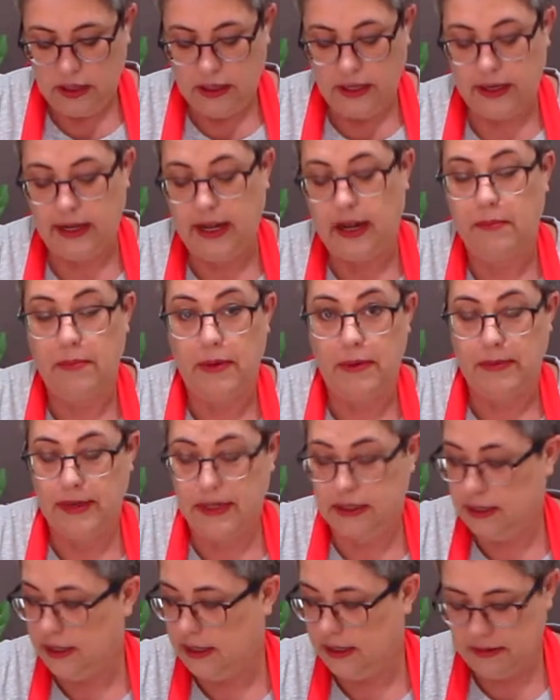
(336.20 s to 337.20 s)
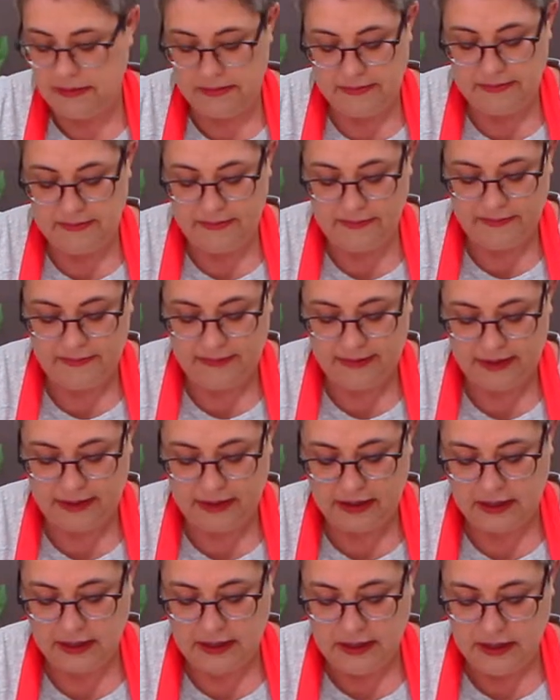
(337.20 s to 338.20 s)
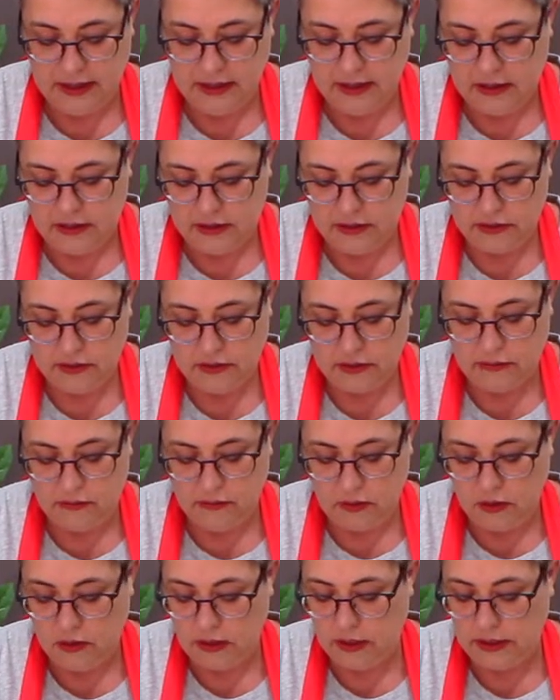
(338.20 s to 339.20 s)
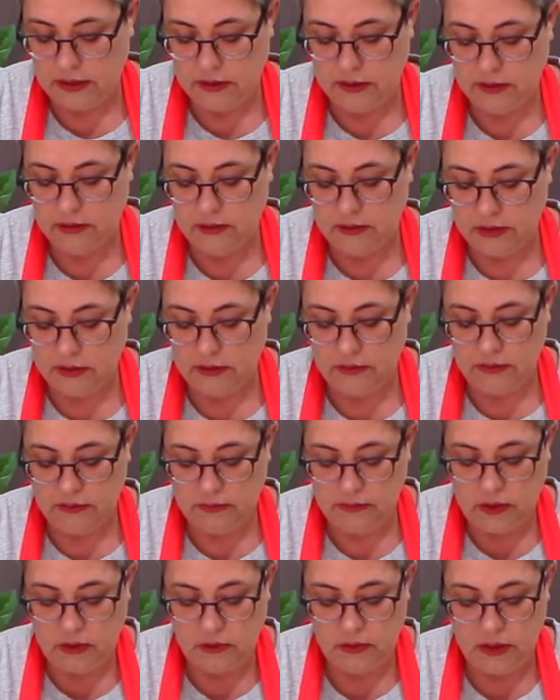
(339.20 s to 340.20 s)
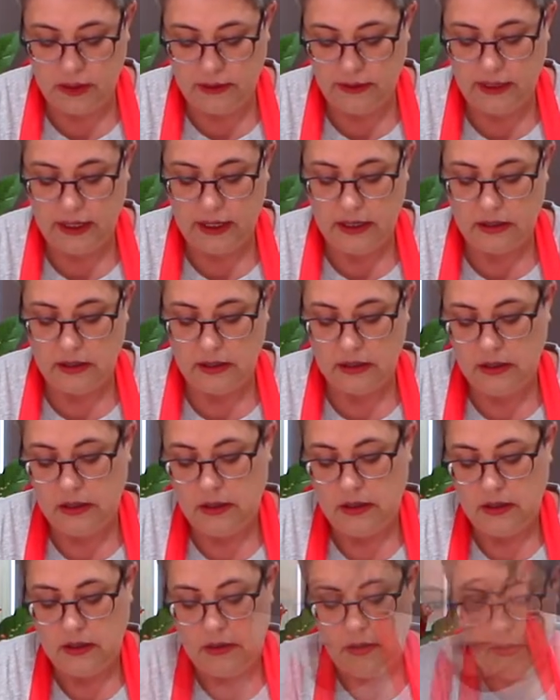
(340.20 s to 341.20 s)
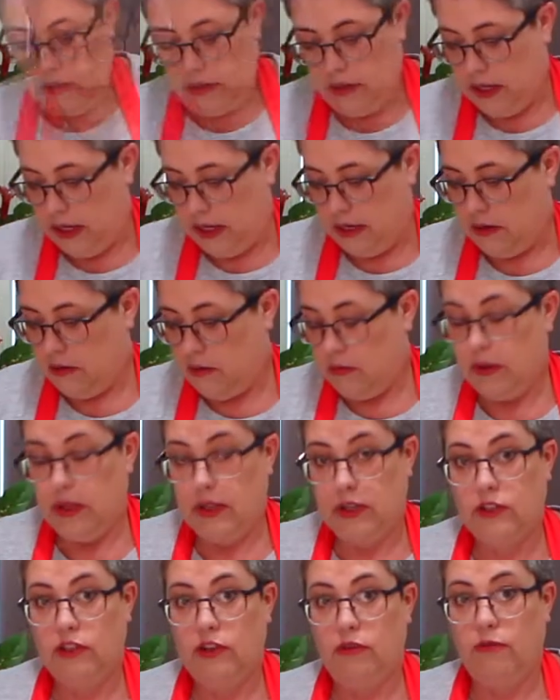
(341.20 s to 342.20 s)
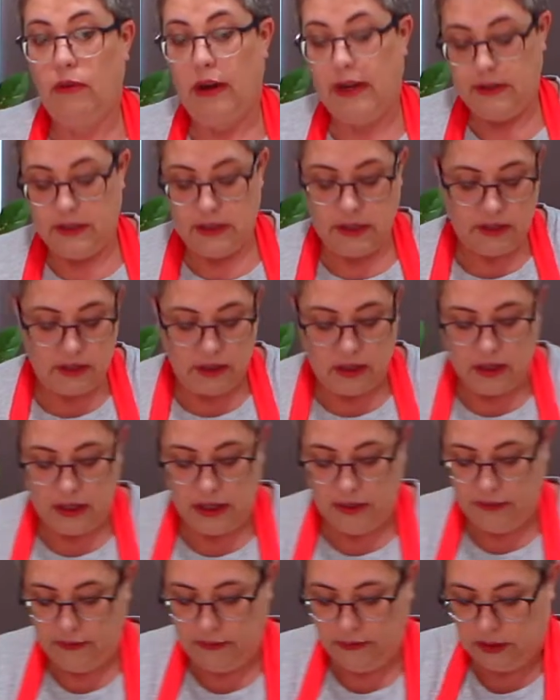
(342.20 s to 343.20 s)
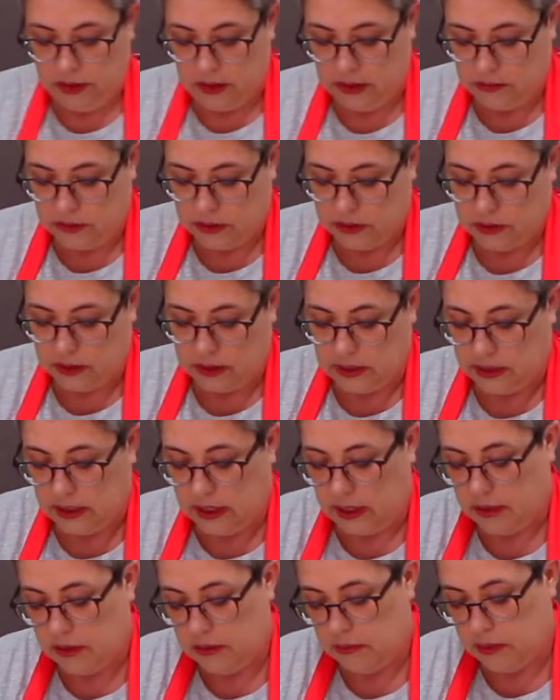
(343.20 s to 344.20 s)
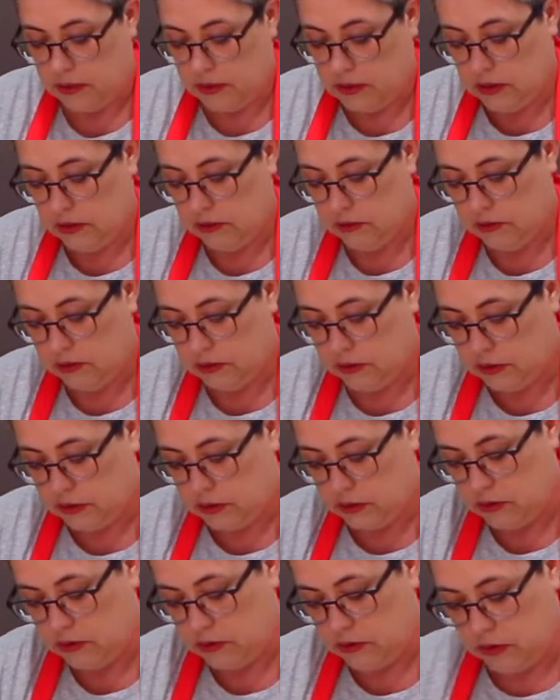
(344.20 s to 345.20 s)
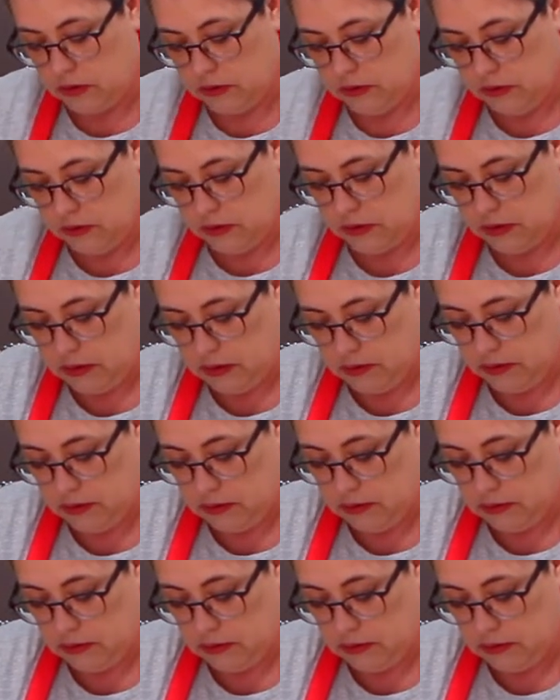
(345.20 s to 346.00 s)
It can be messy. Just going to roll it into a roll like that. Then with a serrated knife, I'm just going to cut them into little sausage rolls.